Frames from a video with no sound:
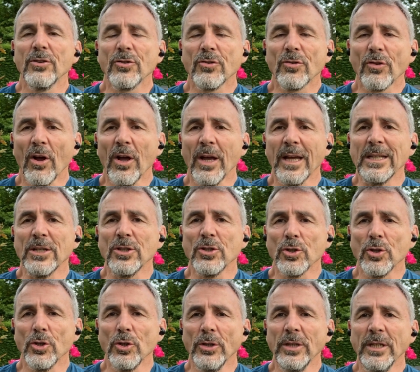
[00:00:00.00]
try and
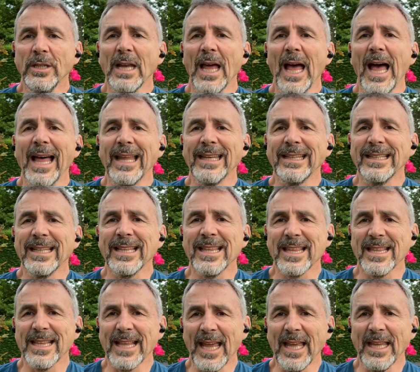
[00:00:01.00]
tune in,
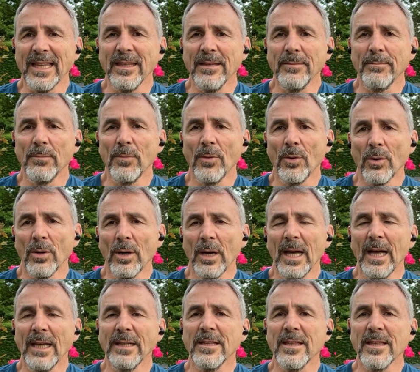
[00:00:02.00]
understand them more,
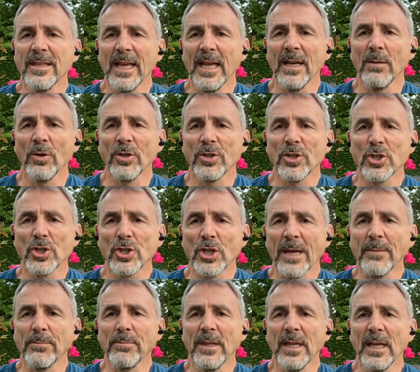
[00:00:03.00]
understand what
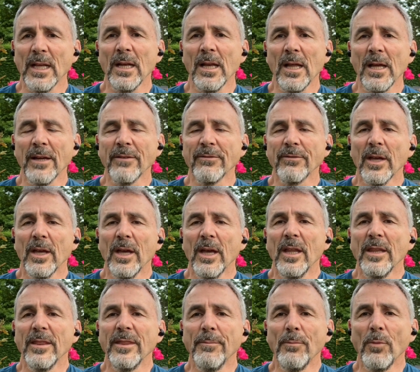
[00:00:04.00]
shaped their life.
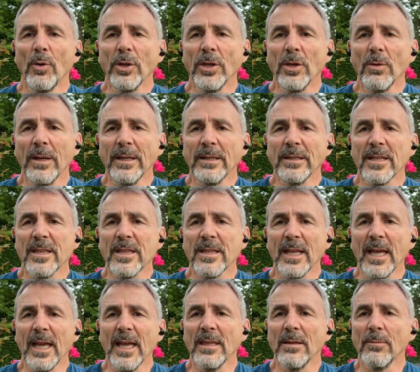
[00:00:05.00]
The more you
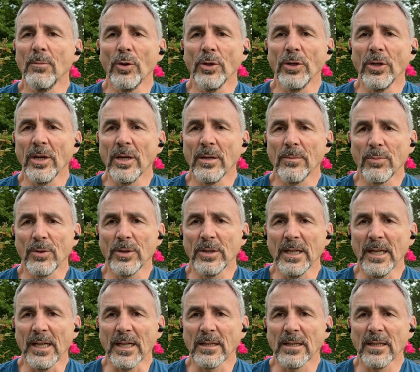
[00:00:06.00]
understand, the more you can
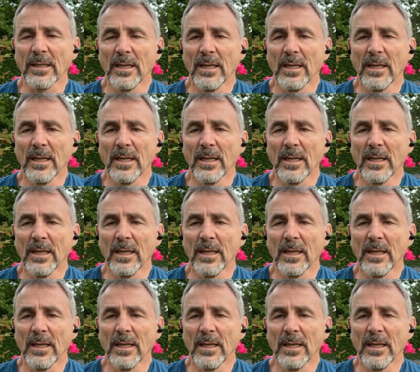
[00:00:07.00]
predict.